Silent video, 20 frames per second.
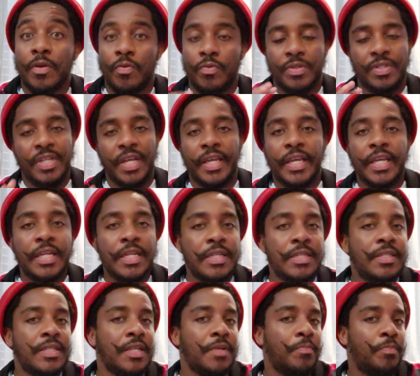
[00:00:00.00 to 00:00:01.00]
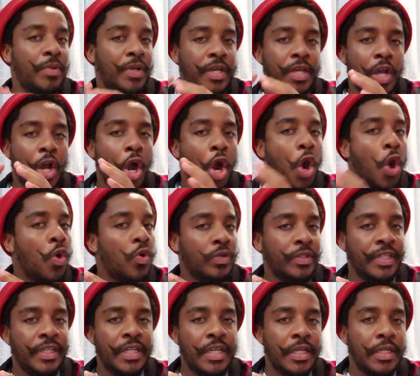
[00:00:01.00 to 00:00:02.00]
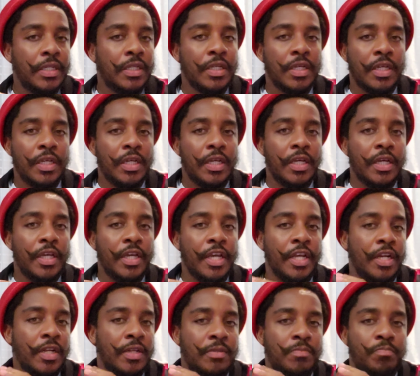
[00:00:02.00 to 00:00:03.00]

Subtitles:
Staking is simply holding it in a